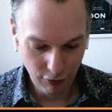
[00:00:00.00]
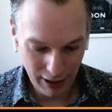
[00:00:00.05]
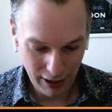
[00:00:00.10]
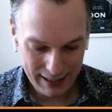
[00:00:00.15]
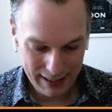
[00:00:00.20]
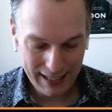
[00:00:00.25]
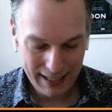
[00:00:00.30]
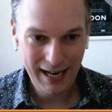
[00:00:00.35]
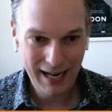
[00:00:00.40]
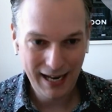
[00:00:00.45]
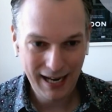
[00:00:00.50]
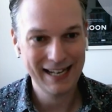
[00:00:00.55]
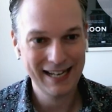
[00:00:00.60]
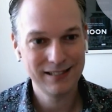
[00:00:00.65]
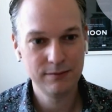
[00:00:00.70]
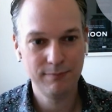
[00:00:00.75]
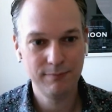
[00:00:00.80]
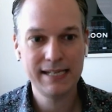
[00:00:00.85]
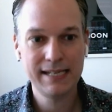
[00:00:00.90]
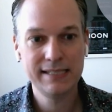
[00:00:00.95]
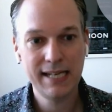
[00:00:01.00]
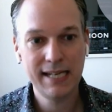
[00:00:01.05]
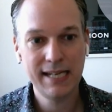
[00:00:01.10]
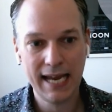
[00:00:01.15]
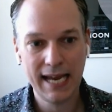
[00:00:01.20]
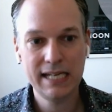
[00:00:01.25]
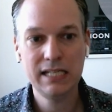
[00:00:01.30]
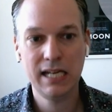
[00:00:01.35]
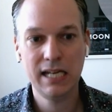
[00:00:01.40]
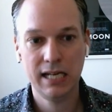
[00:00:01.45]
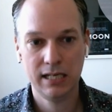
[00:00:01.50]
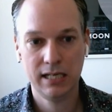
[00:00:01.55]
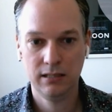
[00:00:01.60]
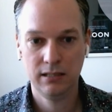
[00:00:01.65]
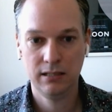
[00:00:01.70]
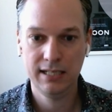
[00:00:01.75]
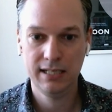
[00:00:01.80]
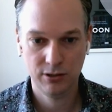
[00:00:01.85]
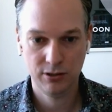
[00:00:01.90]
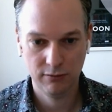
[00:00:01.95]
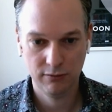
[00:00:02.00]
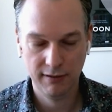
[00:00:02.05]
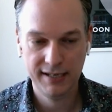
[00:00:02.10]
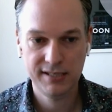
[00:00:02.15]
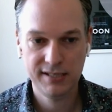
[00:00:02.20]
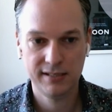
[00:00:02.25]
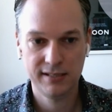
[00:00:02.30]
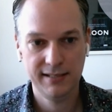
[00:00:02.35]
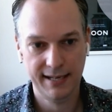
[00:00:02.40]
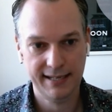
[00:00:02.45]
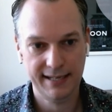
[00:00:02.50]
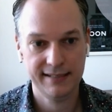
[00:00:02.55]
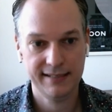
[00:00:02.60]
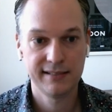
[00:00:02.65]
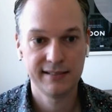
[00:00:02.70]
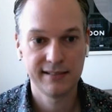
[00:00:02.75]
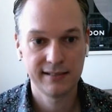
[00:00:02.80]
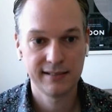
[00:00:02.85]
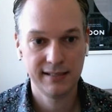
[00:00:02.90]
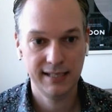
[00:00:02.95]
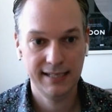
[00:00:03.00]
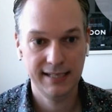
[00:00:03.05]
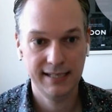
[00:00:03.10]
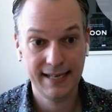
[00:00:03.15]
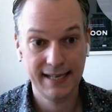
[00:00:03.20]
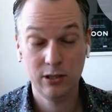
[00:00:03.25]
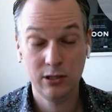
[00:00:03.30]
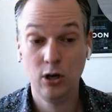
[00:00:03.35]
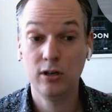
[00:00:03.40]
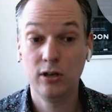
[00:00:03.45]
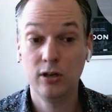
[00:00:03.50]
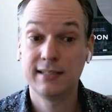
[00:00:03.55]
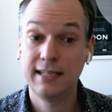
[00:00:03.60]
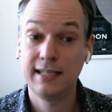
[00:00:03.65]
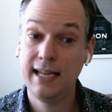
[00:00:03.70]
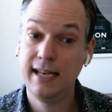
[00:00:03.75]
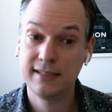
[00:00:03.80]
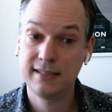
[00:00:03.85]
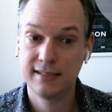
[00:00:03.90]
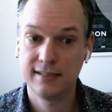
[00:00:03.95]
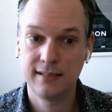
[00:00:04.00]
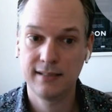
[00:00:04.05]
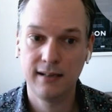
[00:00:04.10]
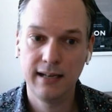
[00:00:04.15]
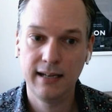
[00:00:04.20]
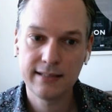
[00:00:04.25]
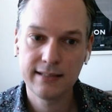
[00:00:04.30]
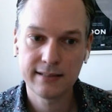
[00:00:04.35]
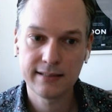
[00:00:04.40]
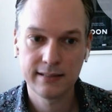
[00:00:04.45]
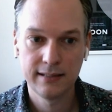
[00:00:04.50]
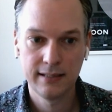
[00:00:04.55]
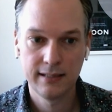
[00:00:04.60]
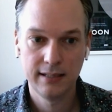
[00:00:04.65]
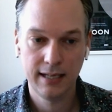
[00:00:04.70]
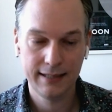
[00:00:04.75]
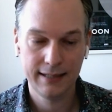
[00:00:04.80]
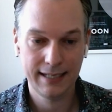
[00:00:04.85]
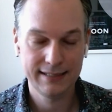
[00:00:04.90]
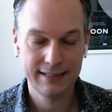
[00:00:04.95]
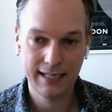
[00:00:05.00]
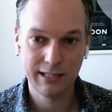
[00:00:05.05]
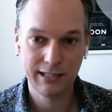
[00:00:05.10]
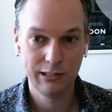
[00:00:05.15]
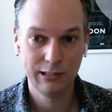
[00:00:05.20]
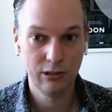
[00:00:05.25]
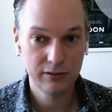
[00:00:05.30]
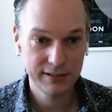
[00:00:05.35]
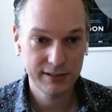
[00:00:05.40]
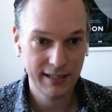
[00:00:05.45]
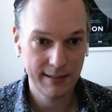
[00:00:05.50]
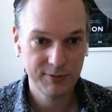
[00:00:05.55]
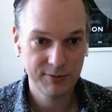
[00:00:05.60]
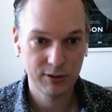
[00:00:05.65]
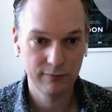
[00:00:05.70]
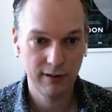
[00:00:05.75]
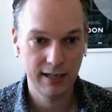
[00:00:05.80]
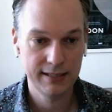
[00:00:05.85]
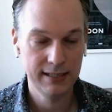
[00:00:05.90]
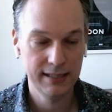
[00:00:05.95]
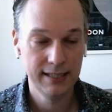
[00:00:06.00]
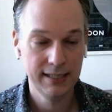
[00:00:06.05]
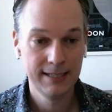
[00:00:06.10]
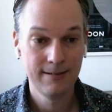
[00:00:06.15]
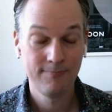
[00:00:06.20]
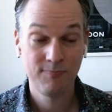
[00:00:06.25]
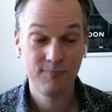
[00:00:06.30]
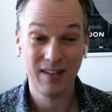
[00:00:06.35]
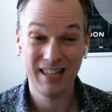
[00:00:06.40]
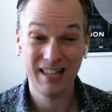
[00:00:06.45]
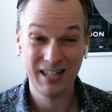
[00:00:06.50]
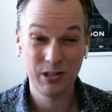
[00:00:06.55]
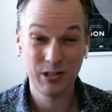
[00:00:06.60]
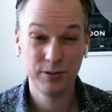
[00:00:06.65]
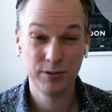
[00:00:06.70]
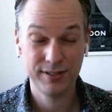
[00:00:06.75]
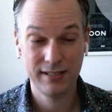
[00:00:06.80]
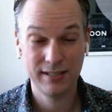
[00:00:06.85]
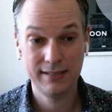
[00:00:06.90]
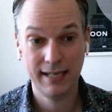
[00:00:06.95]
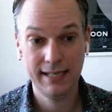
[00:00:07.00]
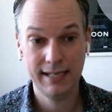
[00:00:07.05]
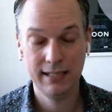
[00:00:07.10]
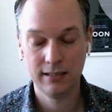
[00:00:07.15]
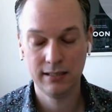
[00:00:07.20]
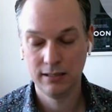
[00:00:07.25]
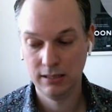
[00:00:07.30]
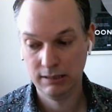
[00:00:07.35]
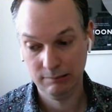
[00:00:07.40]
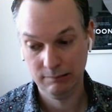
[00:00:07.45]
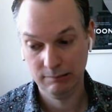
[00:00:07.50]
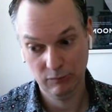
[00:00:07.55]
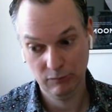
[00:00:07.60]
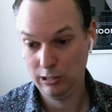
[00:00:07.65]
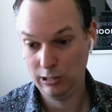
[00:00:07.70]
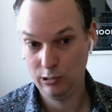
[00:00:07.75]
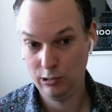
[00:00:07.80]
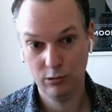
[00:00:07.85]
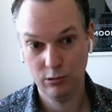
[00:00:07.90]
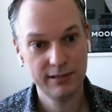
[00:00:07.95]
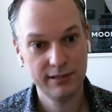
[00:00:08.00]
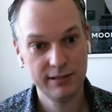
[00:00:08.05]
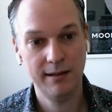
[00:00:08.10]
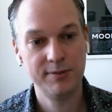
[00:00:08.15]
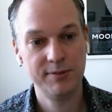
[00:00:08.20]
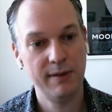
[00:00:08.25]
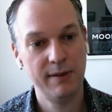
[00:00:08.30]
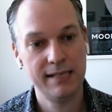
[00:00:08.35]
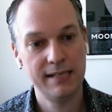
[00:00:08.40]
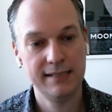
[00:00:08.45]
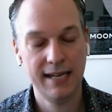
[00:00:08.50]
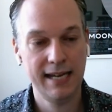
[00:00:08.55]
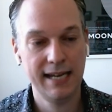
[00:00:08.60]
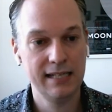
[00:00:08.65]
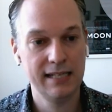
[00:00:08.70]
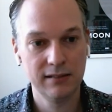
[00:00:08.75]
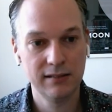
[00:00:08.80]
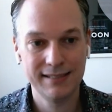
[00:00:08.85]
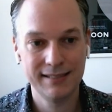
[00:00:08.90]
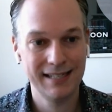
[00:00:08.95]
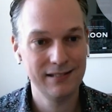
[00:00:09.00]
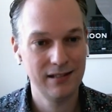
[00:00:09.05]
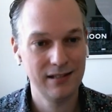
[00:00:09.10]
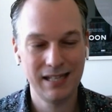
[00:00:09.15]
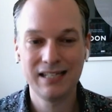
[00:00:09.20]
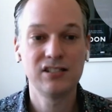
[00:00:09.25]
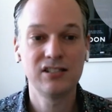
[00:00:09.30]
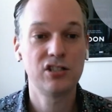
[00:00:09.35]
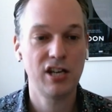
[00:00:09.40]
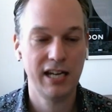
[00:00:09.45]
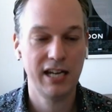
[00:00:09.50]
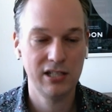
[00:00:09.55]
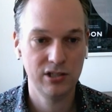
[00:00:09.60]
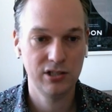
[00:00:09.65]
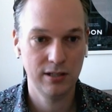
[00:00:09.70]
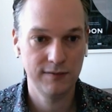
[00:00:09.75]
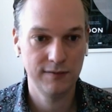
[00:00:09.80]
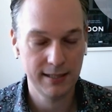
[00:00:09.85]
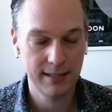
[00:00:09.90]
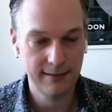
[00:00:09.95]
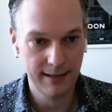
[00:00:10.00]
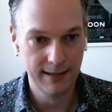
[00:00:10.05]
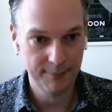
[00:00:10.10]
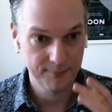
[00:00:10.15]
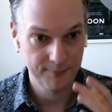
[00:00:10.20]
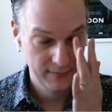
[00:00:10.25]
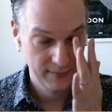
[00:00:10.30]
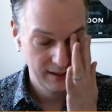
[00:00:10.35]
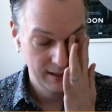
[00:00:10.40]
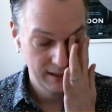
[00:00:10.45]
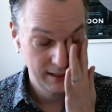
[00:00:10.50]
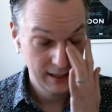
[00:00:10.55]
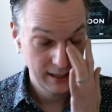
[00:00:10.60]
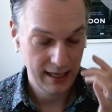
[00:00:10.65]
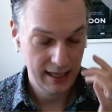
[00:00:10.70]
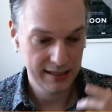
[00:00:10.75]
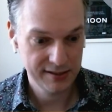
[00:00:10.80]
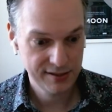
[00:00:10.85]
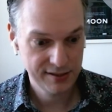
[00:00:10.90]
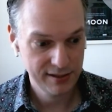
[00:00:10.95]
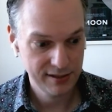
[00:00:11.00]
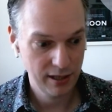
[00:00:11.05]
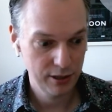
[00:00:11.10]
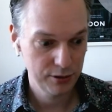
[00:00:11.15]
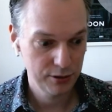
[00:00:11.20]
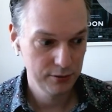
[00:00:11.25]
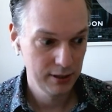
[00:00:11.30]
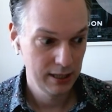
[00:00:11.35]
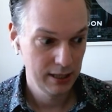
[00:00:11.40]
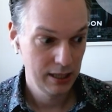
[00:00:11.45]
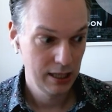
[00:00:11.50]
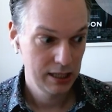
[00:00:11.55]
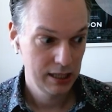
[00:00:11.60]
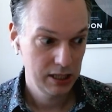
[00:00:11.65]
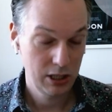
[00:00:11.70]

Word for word: running and maintaining integration tests is a costly exercise. They take a long time to run, and they also take a long time to maintain because things change over time. And so,